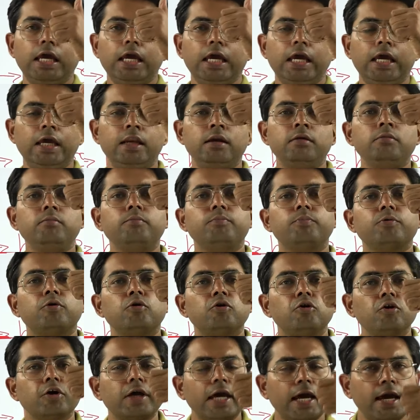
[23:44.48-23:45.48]
in
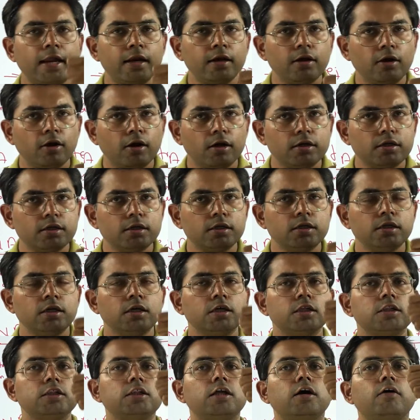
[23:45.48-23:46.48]
prokaryote
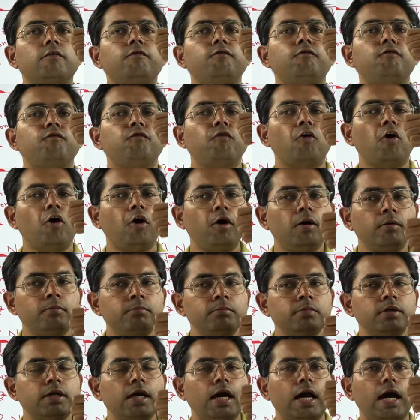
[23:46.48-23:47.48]
the formed